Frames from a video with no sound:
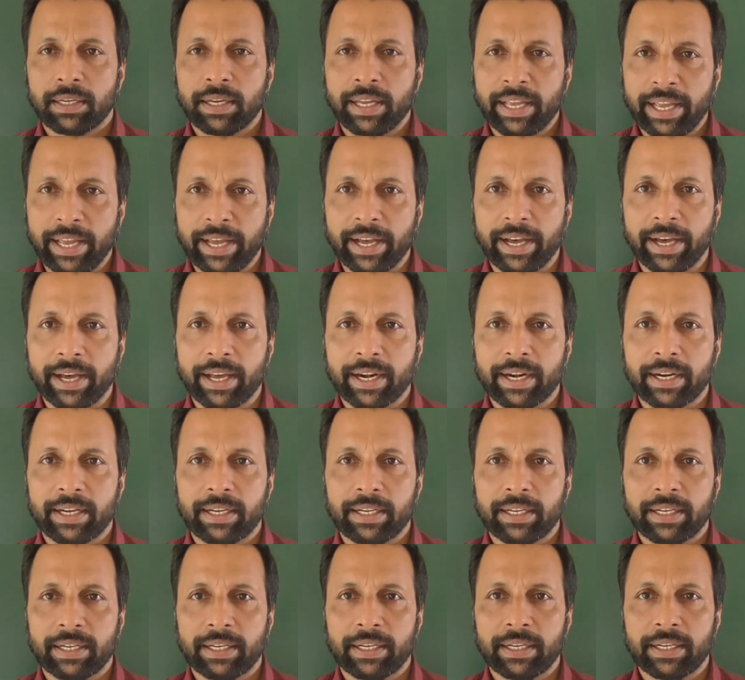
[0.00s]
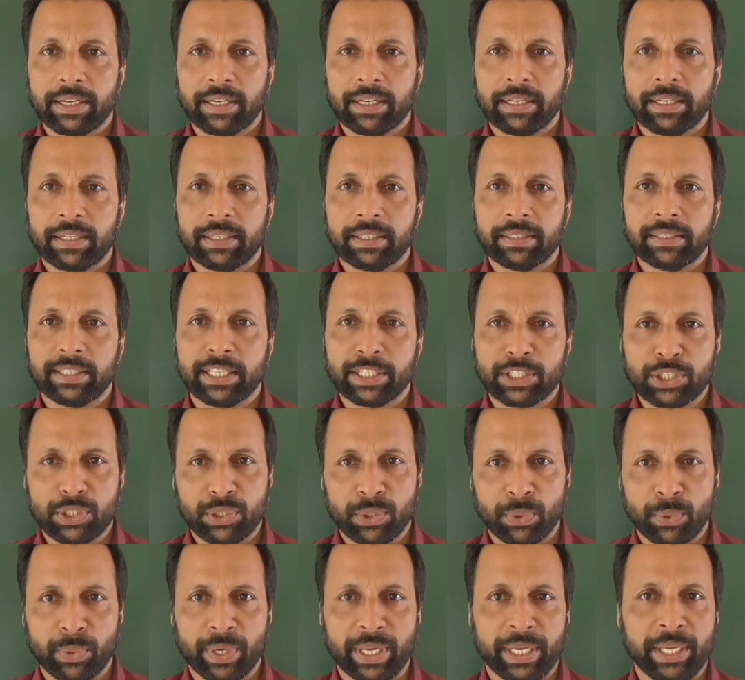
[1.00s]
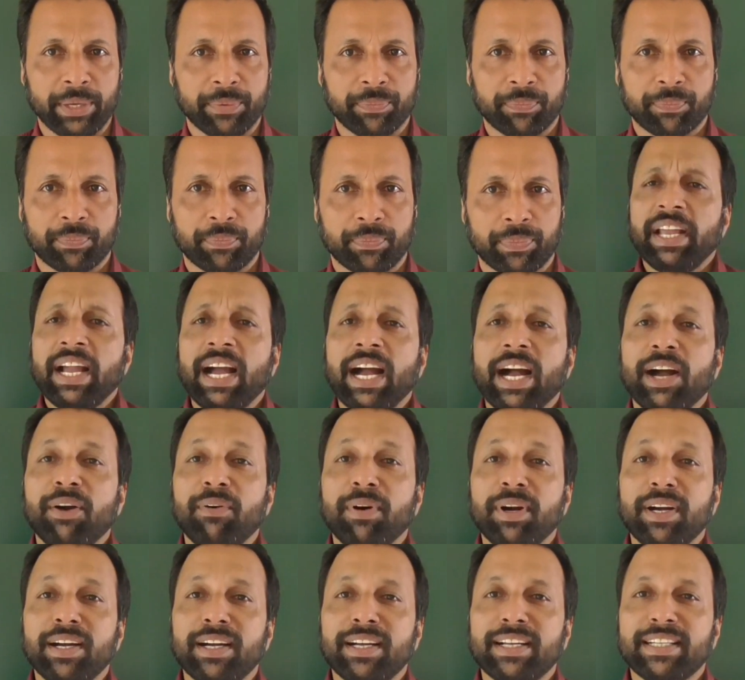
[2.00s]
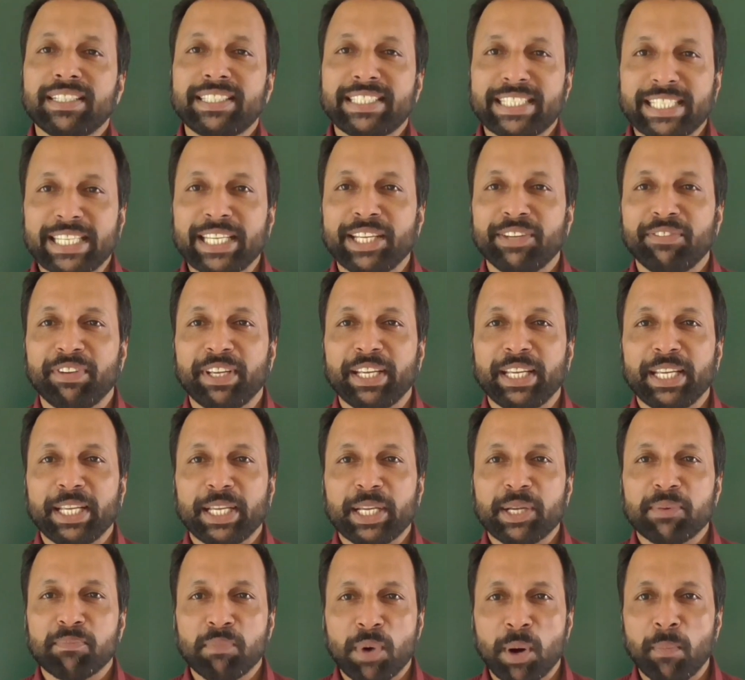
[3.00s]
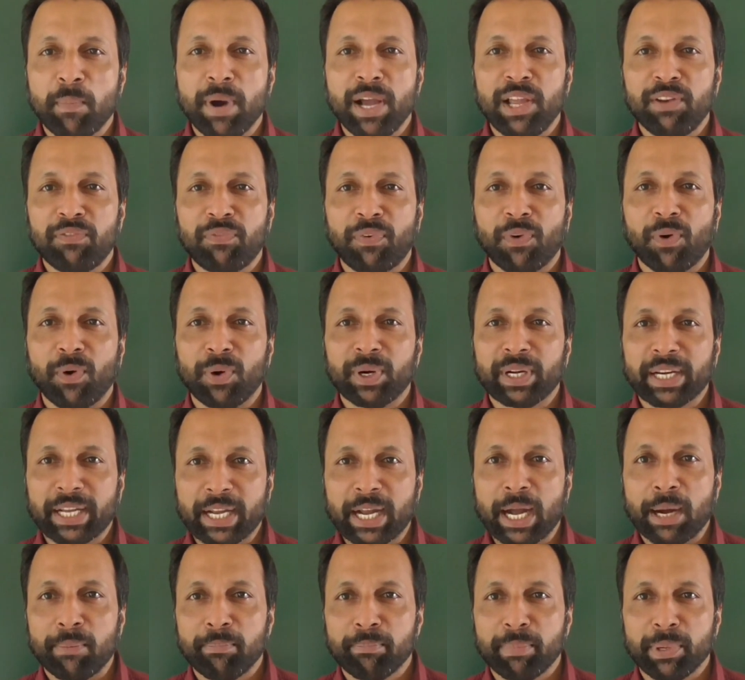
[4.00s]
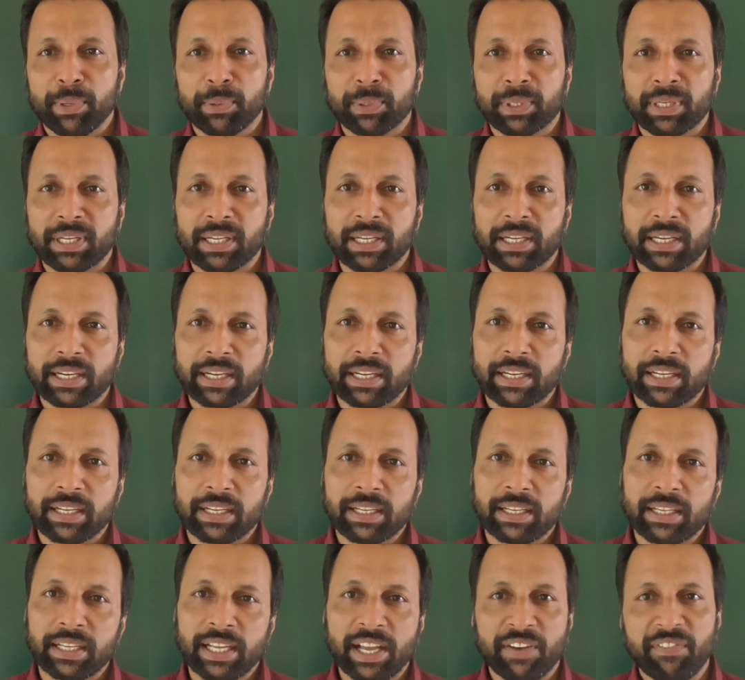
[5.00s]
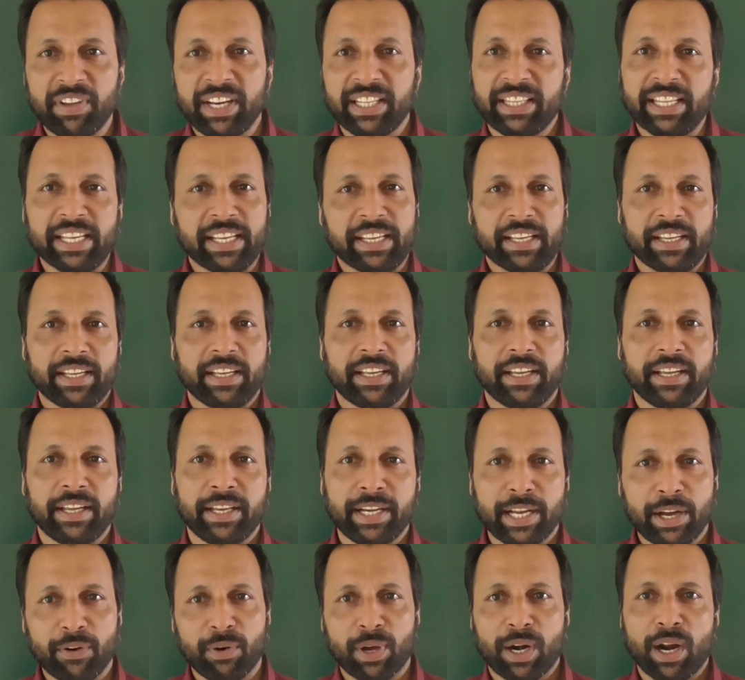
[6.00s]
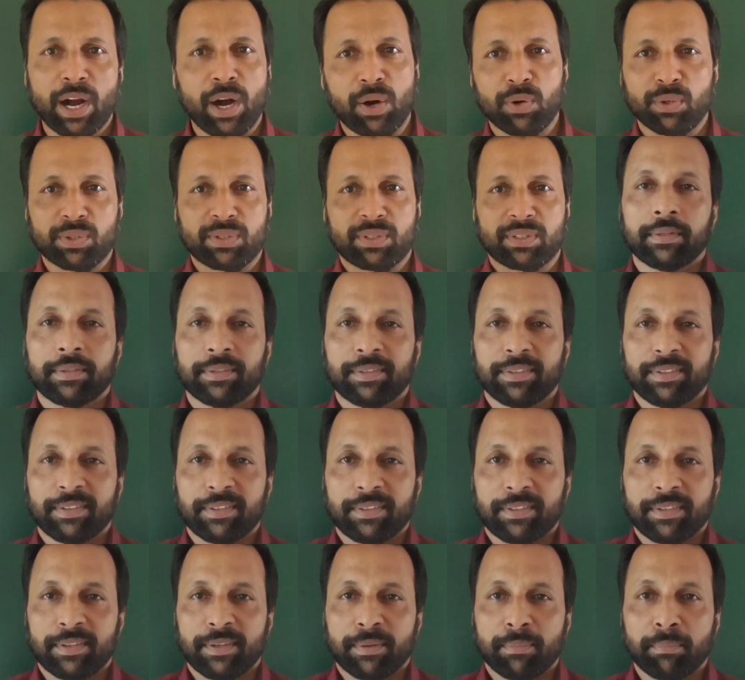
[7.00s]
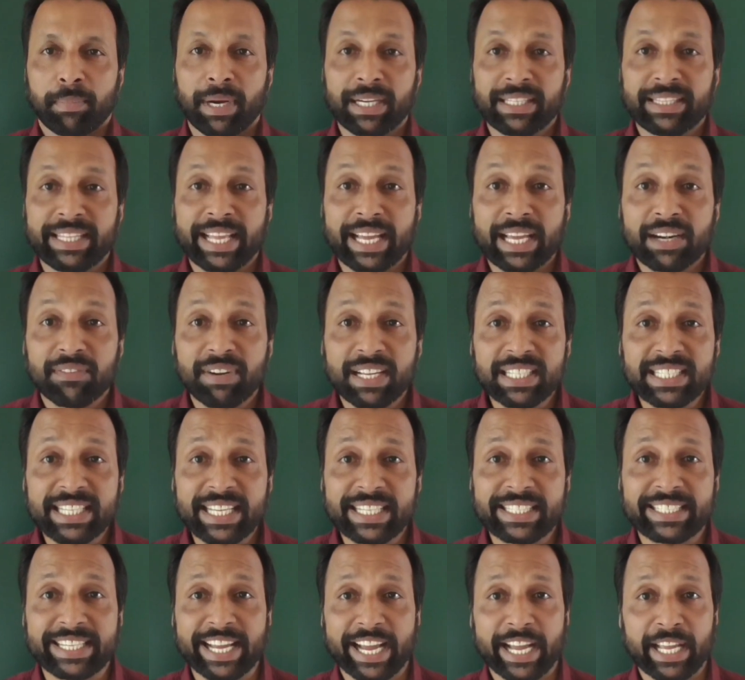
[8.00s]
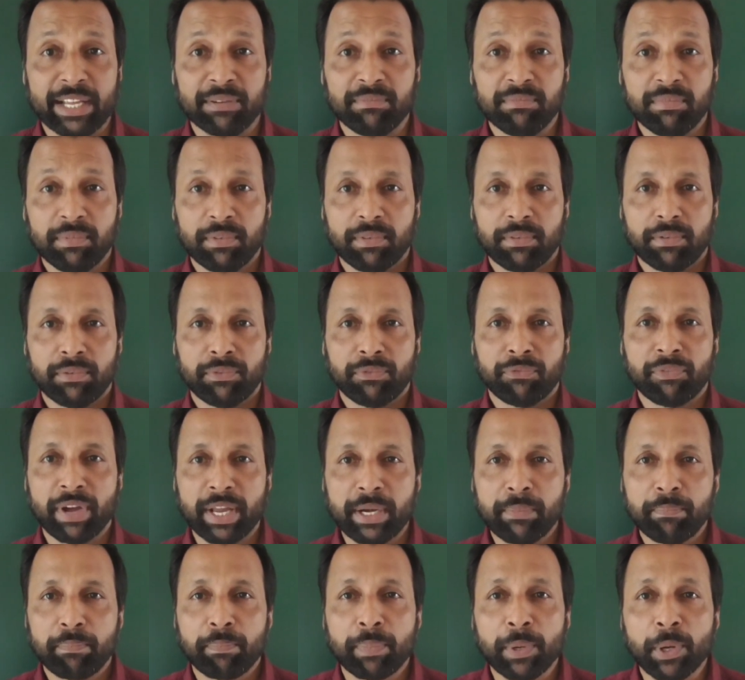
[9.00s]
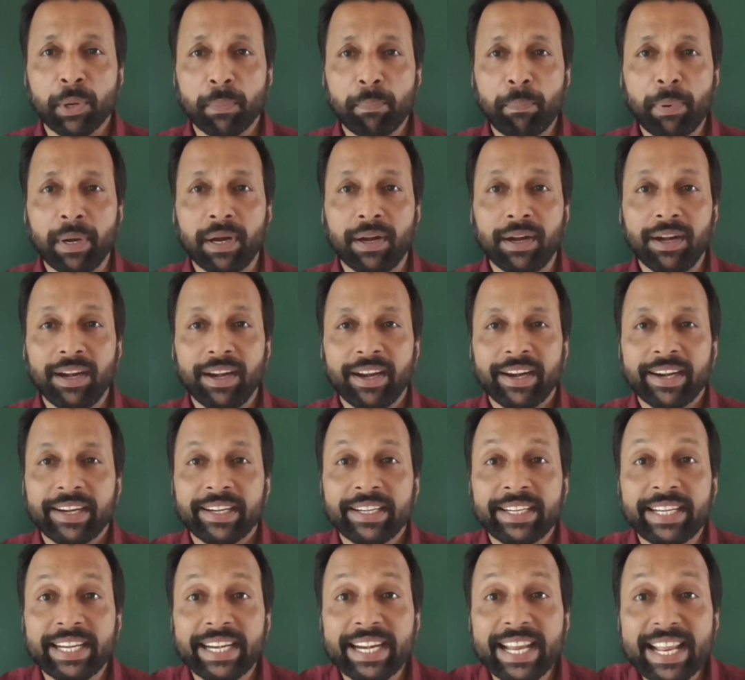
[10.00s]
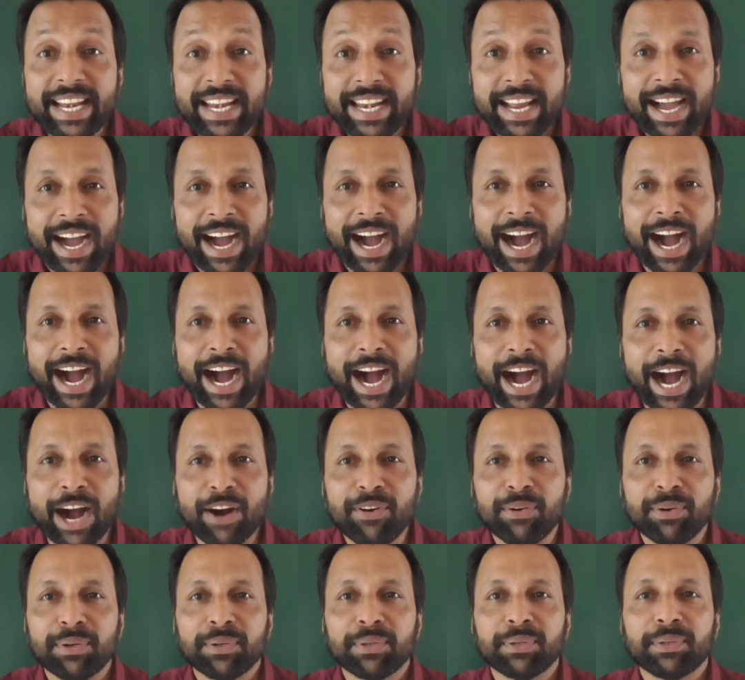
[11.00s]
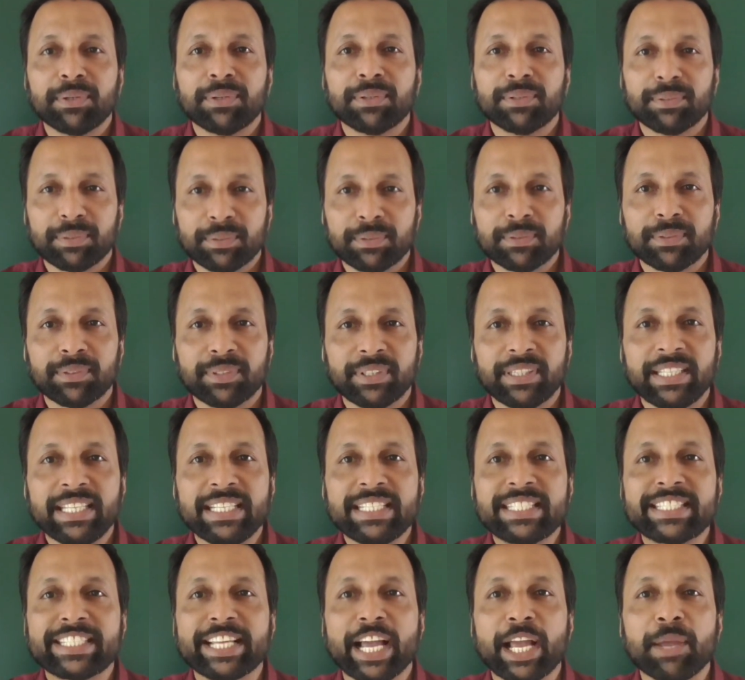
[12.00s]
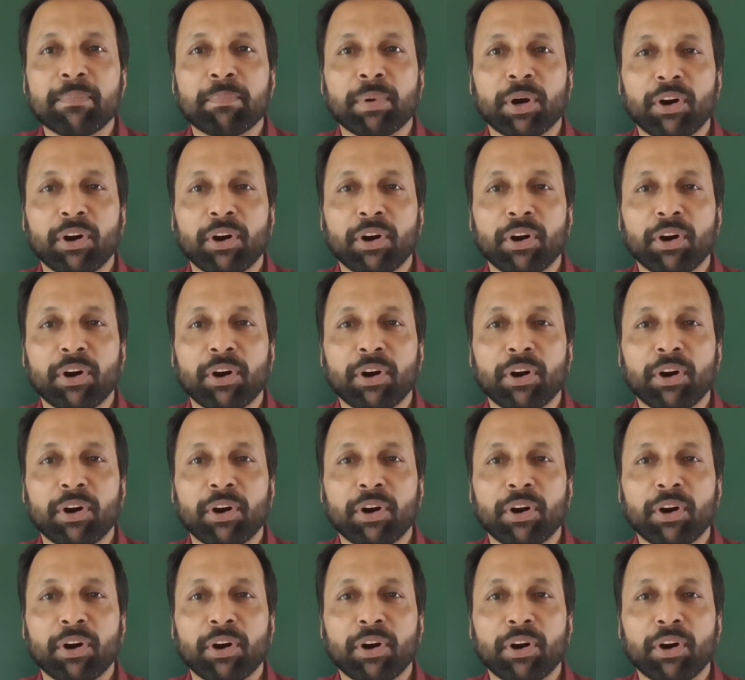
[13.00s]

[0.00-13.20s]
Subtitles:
hear the story. We have a TV, mobile phone, computer, everything in our house. But there was a time when people didn't have this type